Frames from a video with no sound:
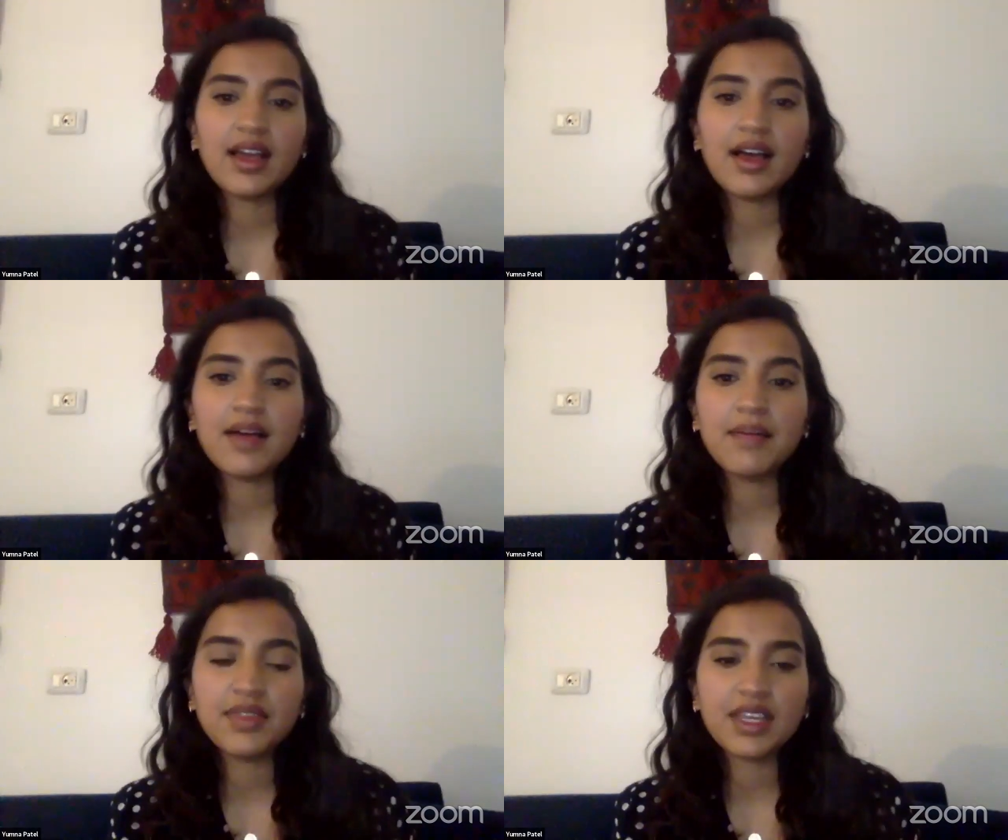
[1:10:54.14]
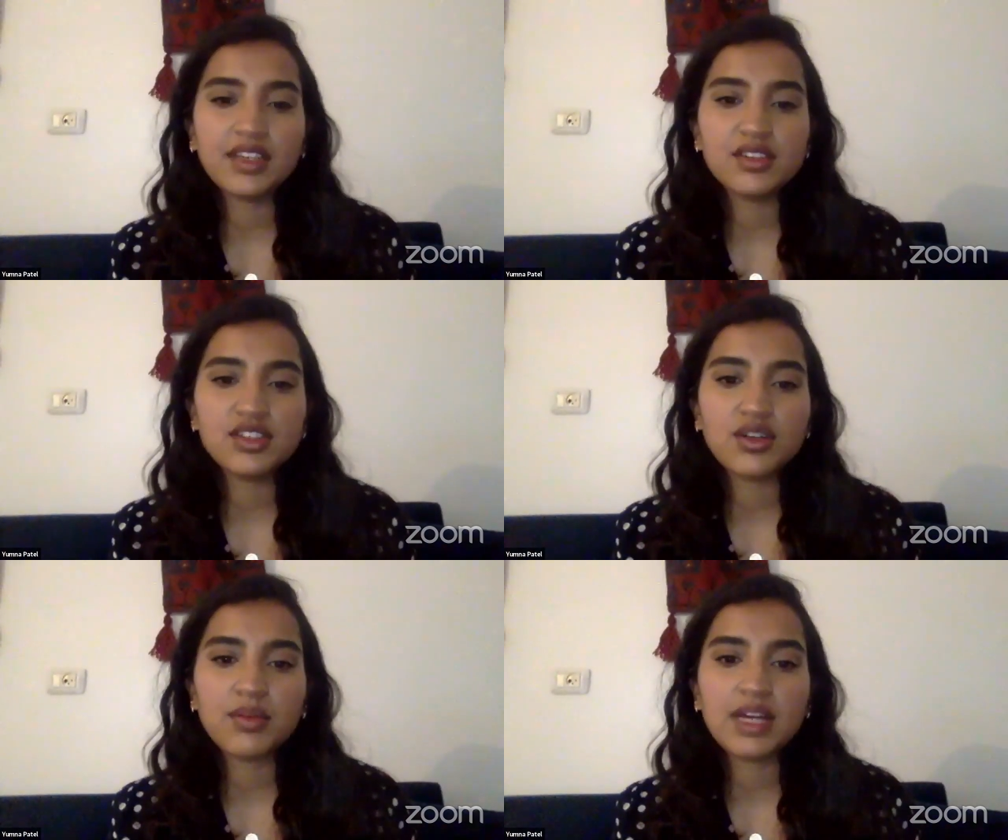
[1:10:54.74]
Thank you
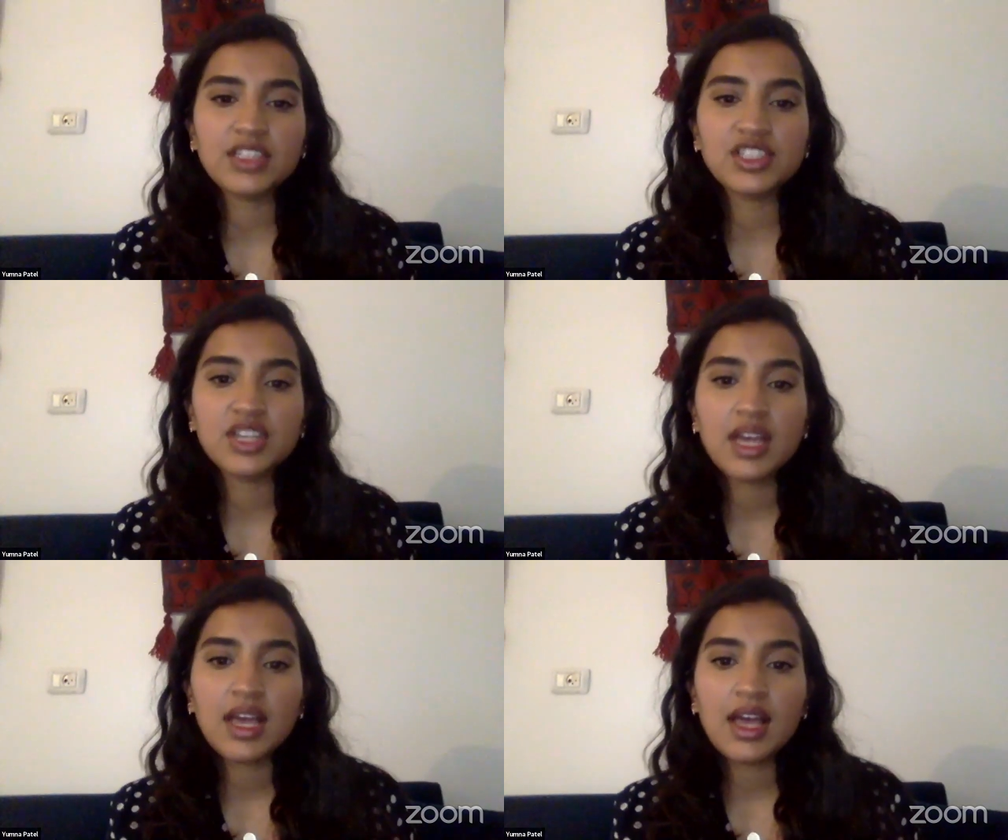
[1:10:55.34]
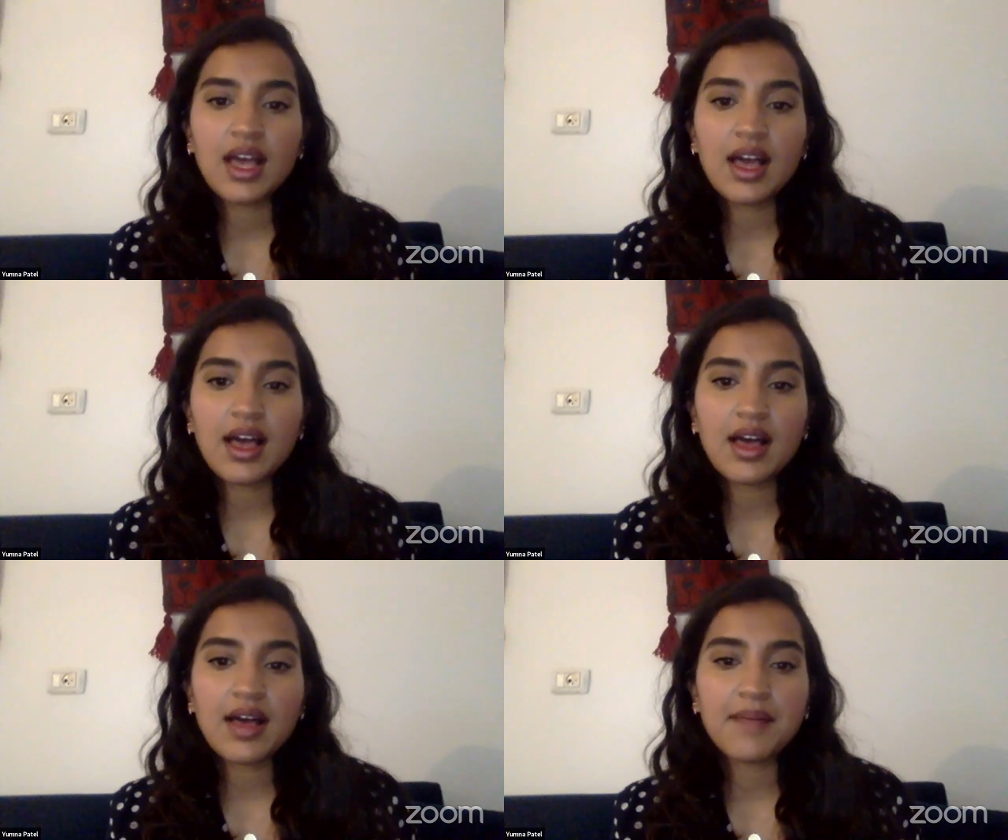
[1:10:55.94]
so much.
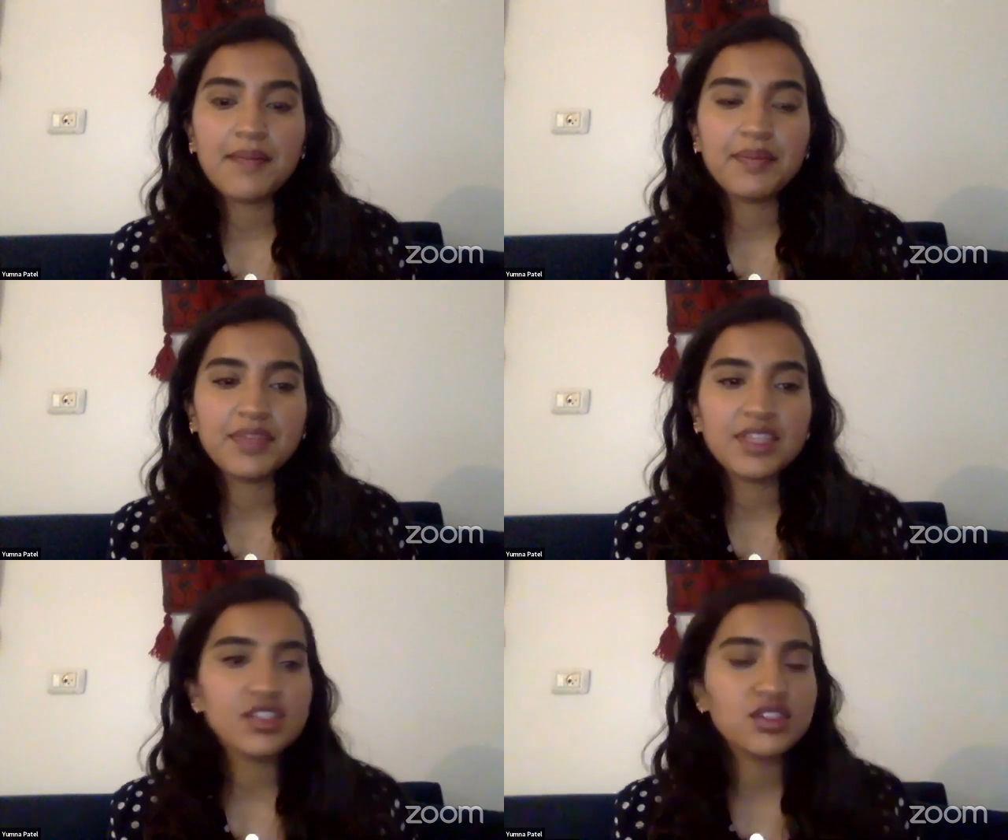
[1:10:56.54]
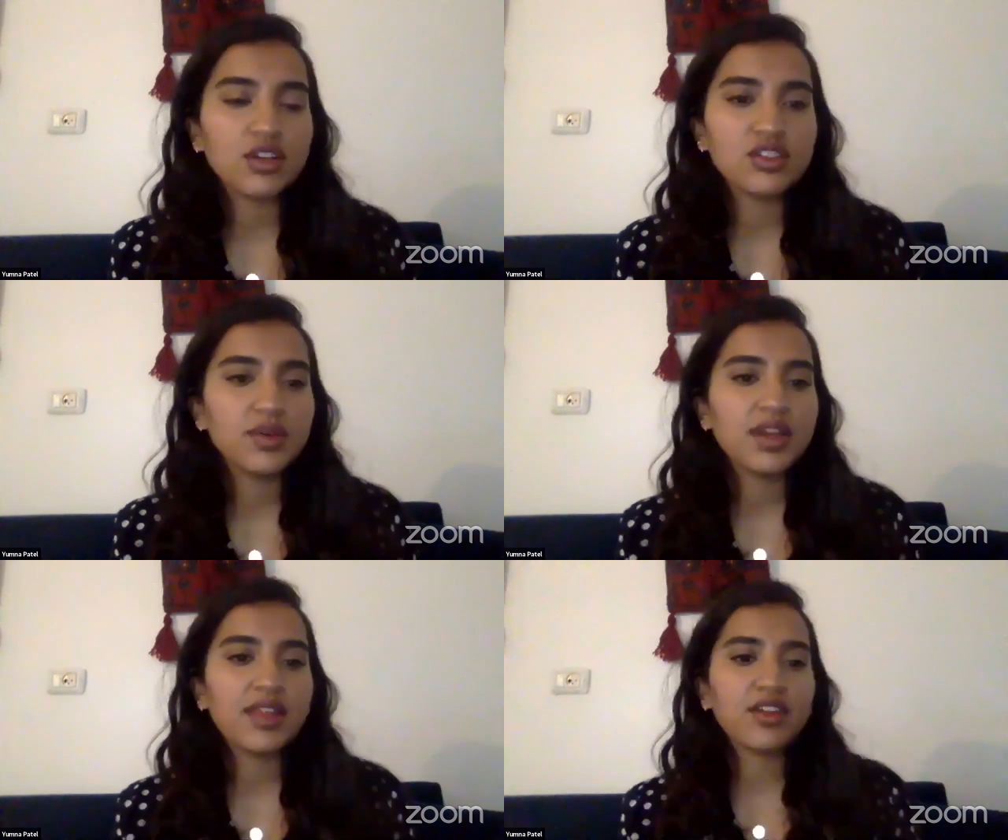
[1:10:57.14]
This is also
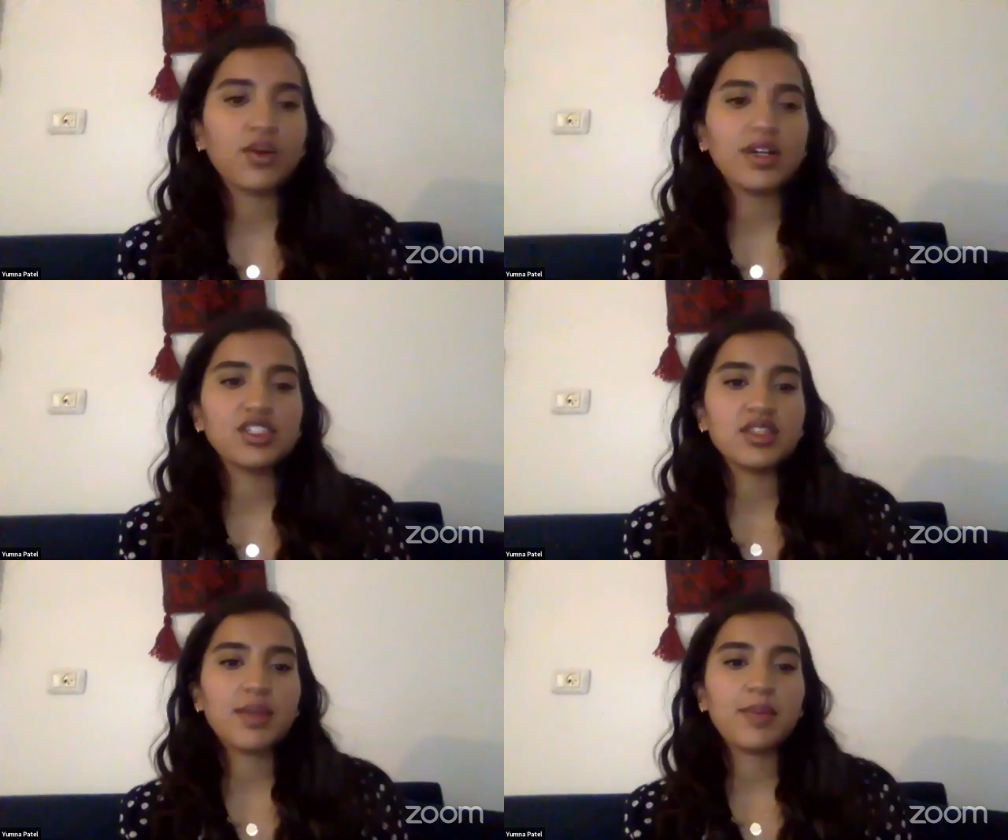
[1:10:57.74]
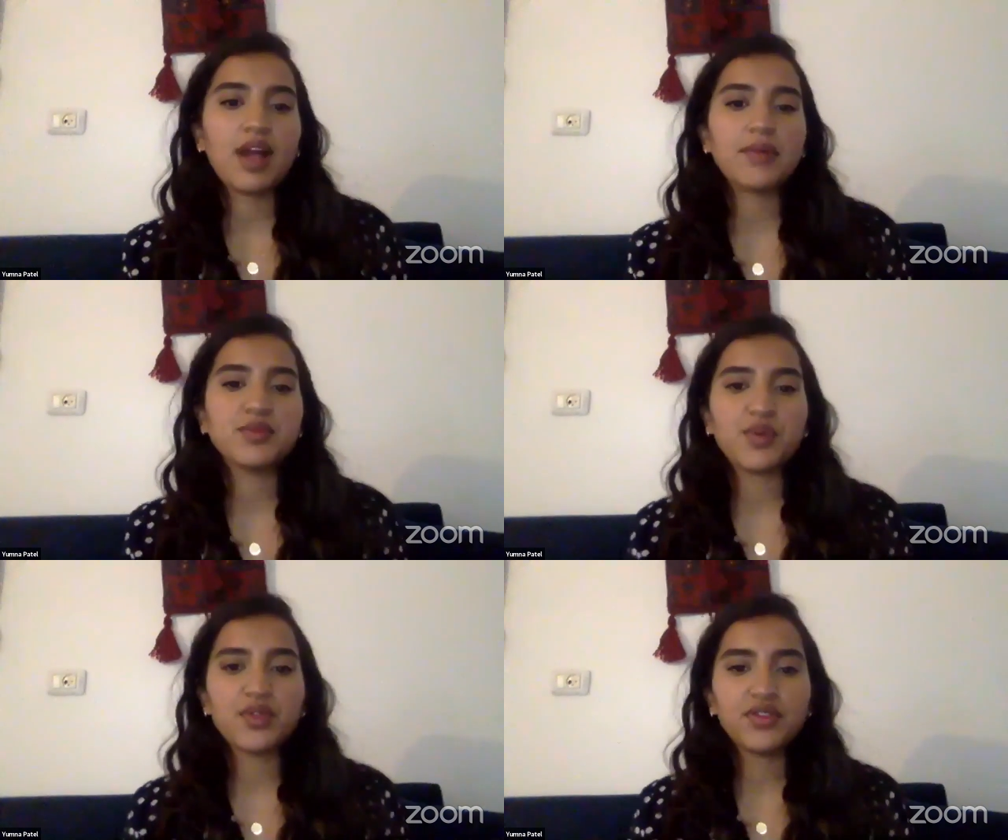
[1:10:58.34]
another question that perhaps
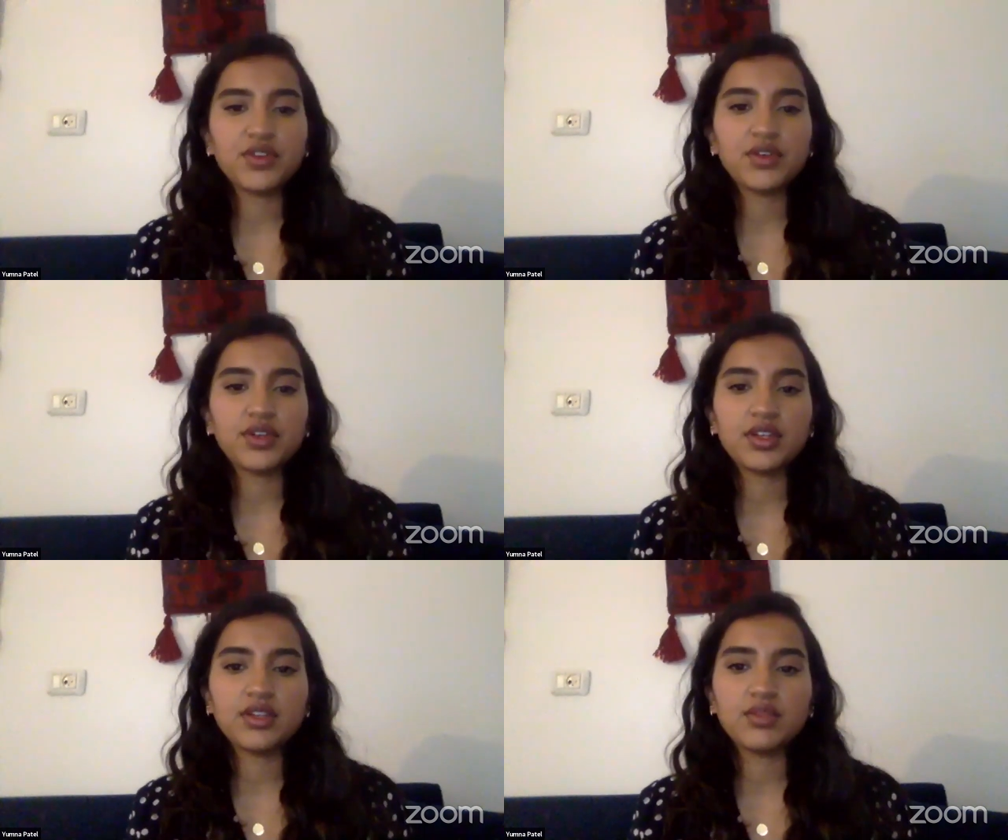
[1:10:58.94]
both of you could